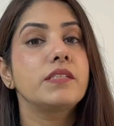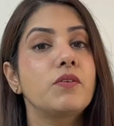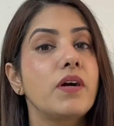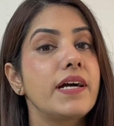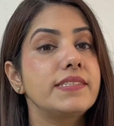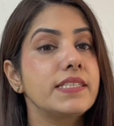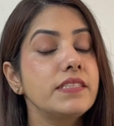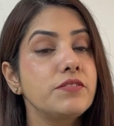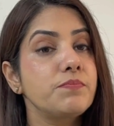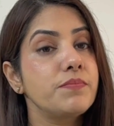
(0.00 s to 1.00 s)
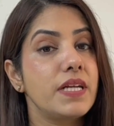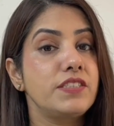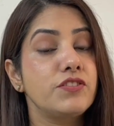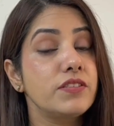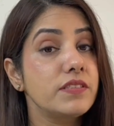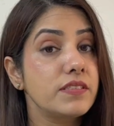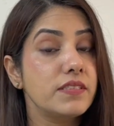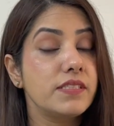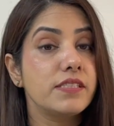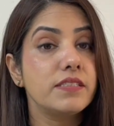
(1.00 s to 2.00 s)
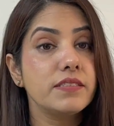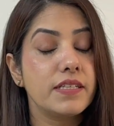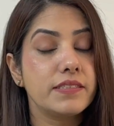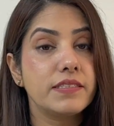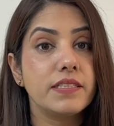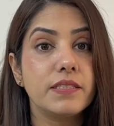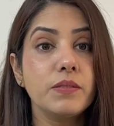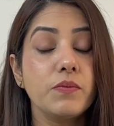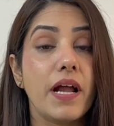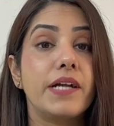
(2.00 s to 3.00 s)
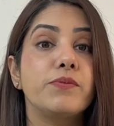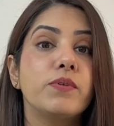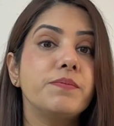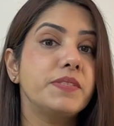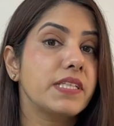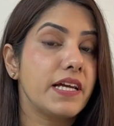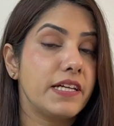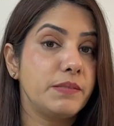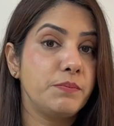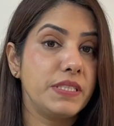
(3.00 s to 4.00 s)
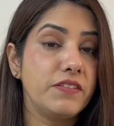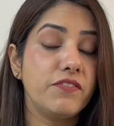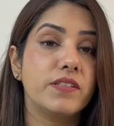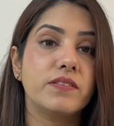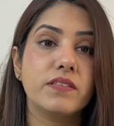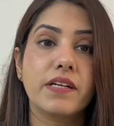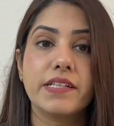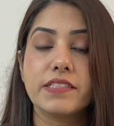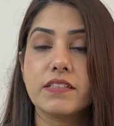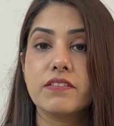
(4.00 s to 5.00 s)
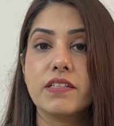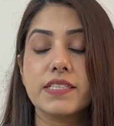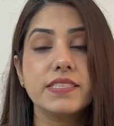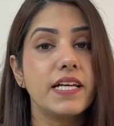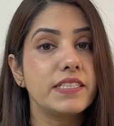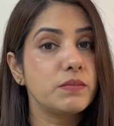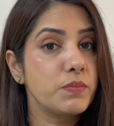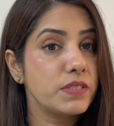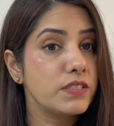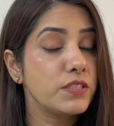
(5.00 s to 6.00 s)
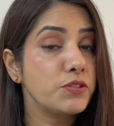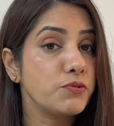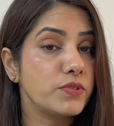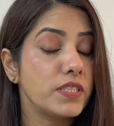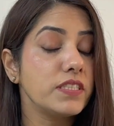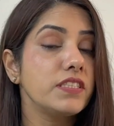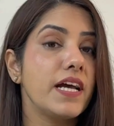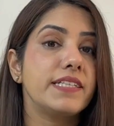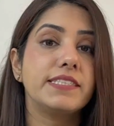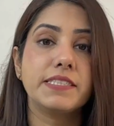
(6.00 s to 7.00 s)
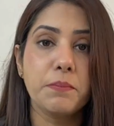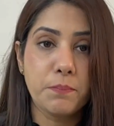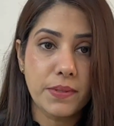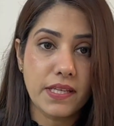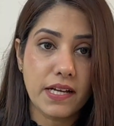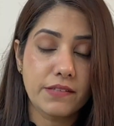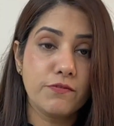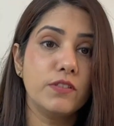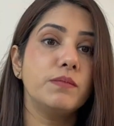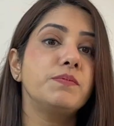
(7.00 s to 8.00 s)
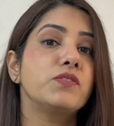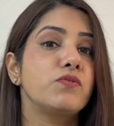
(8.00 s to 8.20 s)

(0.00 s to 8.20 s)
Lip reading: Now, as I mentioned earlier, that the adverbs can be further categorized as per their usage as simple adverbs,